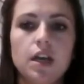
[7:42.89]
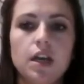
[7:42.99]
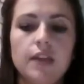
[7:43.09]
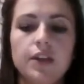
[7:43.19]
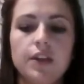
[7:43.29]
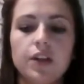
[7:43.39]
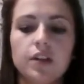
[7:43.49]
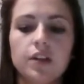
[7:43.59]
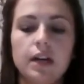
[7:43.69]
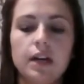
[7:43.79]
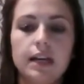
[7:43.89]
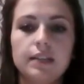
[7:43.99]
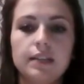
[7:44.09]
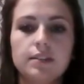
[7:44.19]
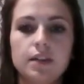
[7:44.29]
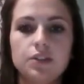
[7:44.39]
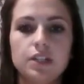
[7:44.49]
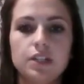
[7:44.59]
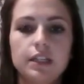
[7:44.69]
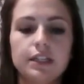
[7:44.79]
And then you're going to write
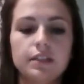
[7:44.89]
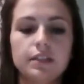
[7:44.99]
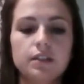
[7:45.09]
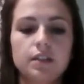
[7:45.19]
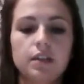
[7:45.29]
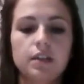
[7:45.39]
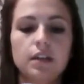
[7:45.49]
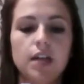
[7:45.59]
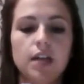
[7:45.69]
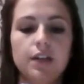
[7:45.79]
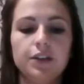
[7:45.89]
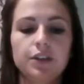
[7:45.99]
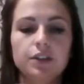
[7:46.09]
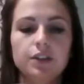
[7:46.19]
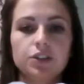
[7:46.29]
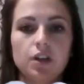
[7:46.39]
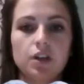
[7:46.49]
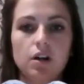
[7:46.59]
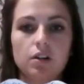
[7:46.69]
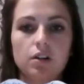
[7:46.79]
ocean here. And then you're going to
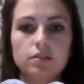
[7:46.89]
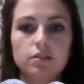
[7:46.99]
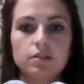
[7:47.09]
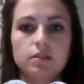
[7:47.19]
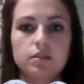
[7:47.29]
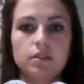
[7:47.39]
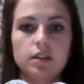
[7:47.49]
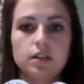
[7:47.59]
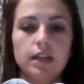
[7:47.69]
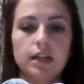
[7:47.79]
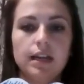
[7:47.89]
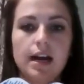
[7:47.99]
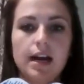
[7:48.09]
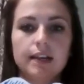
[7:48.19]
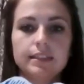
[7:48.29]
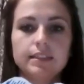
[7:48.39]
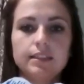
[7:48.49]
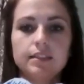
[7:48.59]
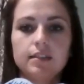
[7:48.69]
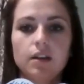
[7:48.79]
draw an island
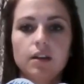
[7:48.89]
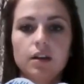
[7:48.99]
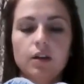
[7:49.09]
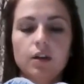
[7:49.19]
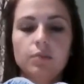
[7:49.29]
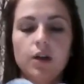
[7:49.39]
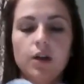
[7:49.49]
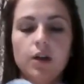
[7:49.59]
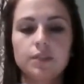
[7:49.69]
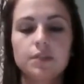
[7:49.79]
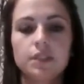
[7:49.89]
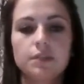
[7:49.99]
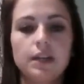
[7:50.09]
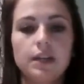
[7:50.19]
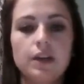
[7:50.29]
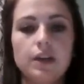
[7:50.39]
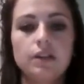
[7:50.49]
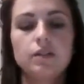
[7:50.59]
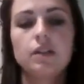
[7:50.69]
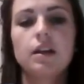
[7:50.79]
on part of it, because we know
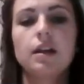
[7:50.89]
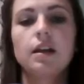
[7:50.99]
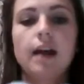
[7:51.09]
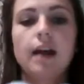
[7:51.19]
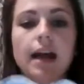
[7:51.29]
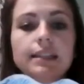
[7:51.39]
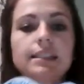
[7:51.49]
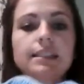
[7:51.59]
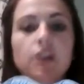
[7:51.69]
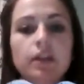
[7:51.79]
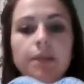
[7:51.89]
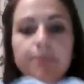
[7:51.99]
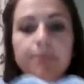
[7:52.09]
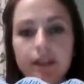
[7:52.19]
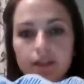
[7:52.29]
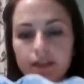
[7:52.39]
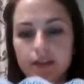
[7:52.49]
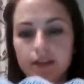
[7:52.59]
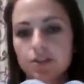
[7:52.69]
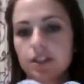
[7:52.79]
islands are in the middle of
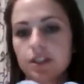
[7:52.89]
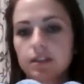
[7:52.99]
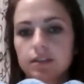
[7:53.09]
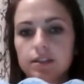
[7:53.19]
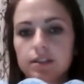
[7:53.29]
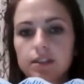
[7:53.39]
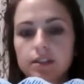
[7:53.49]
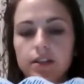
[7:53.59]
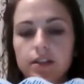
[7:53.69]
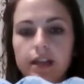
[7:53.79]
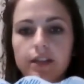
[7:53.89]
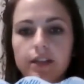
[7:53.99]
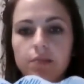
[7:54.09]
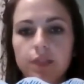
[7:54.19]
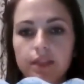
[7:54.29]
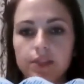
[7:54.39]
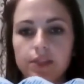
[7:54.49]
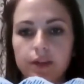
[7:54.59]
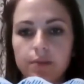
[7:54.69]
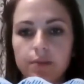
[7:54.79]
the ocean. So they are completely
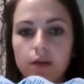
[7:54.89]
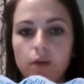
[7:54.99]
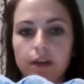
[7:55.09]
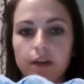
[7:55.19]
surrounded by water.